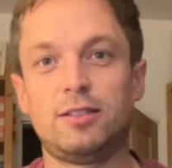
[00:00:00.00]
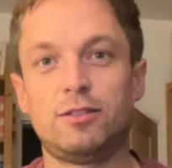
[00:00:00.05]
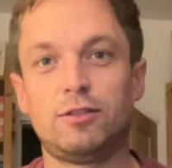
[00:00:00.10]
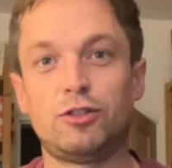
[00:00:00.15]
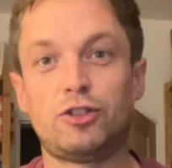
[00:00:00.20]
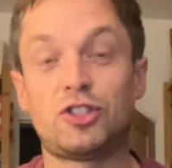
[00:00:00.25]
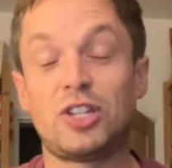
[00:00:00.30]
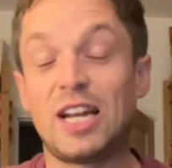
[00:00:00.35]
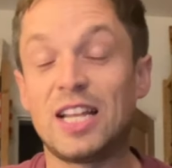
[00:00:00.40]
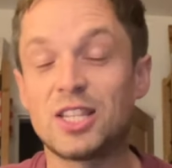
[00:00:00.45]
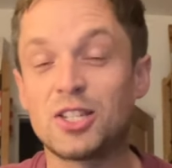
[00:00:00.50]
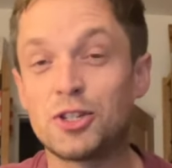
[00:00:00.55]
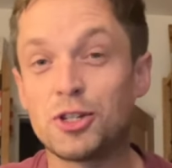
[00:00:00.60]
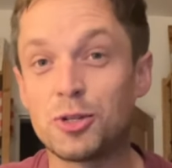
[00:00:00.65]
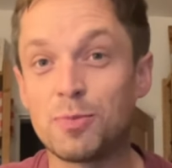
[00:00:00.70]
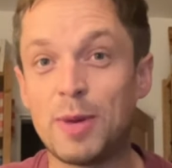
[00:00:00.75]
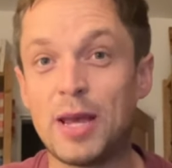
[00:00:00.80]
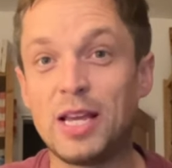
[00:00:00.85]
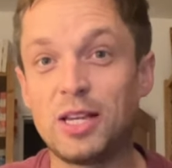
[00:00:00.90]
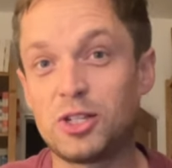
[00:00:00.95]
So let's
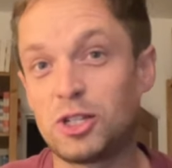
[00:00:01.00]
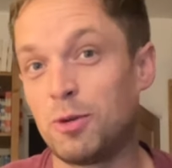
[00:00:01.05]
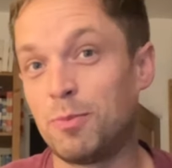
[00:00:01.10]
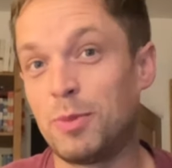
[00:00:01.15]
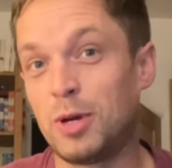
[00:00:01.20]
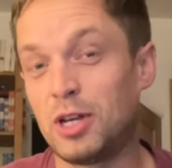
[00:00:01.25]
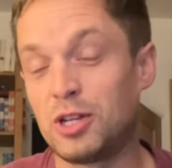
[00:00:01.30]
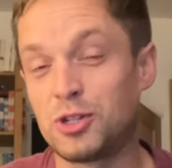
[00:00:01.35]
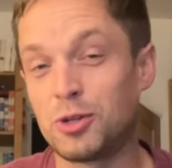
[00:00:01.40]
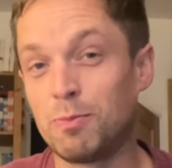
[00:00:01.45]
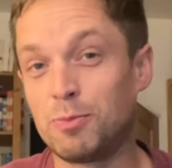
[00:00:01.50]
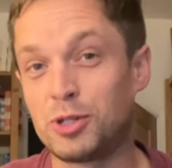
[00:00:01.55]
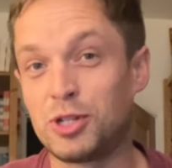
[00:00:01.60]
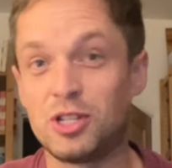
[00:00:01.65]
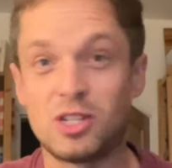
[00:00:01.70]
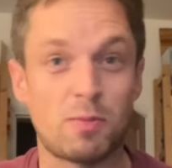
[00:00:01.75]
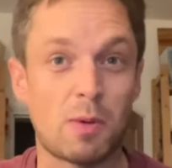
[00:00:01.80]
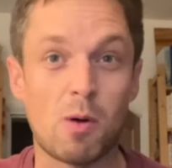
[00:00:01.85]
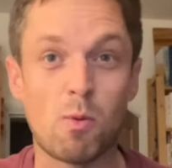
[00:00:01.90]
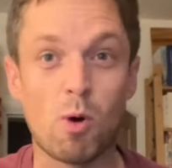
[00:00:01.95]
just make some
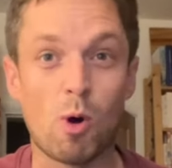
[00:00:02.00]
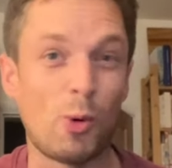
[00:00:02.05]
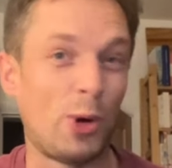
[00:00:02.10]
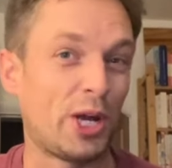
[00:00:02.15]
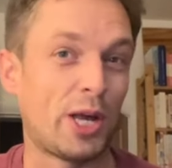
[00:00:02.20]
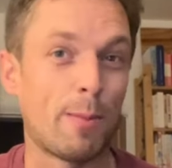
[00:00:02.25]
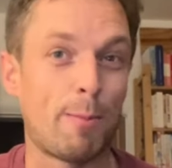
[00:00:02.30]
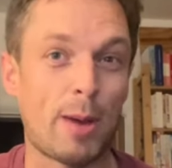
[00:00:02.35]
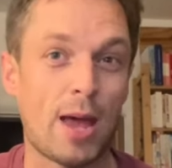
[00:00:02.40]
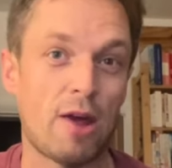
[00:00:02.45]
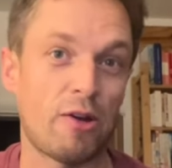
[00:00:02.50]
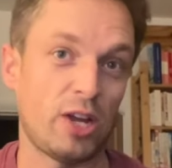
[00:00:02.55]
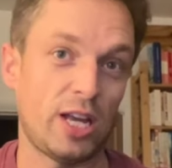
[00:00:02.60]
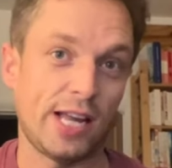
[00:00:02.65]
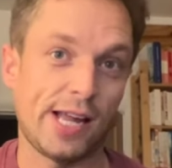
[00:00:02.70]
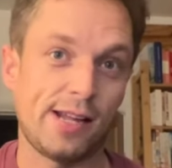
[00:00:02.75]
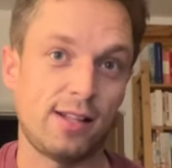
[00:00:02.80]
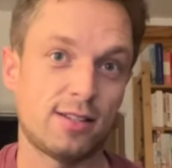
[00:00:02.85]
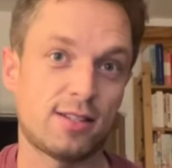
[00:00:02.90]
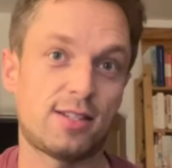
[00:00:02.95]
assumptions about what we're comparing
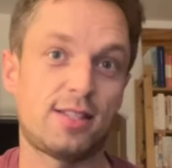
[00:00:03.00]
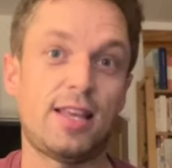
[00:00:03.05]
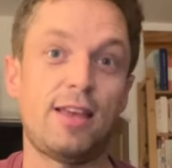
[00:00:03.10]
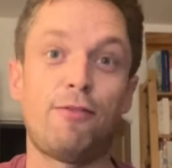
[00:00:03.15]
against.